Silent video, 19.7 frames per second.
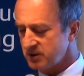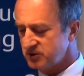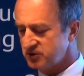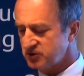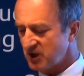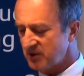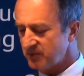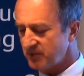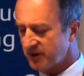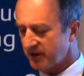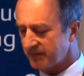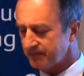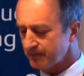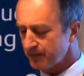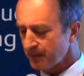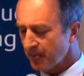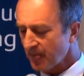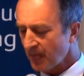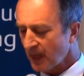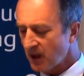Germany.
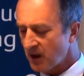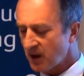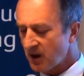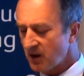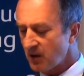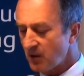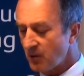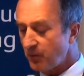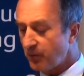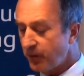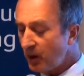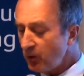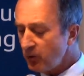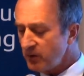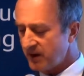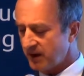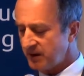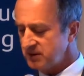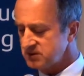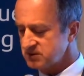
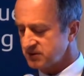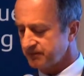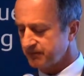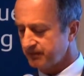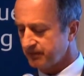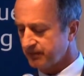Poland